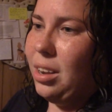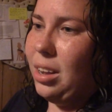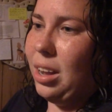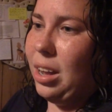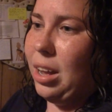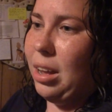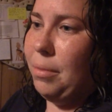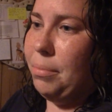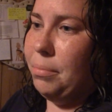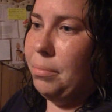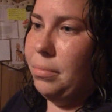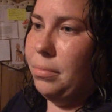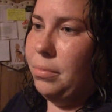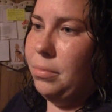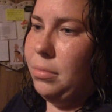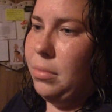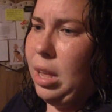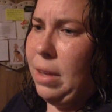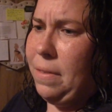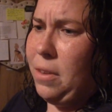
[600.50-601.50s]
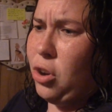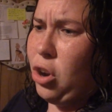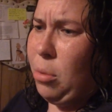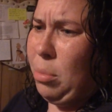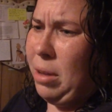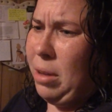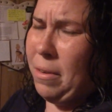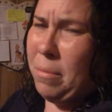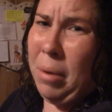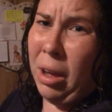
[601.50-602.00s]
Um, if you know
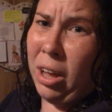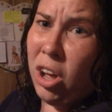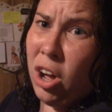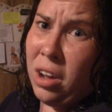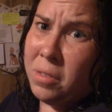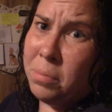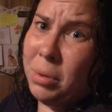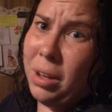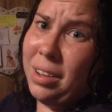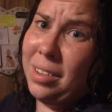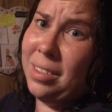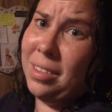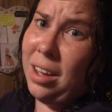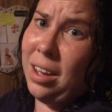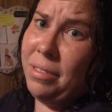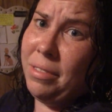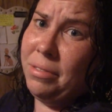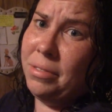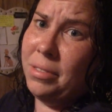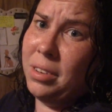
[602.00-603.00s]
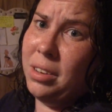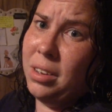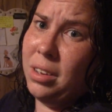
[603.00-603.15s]
me from my cosplay stuff,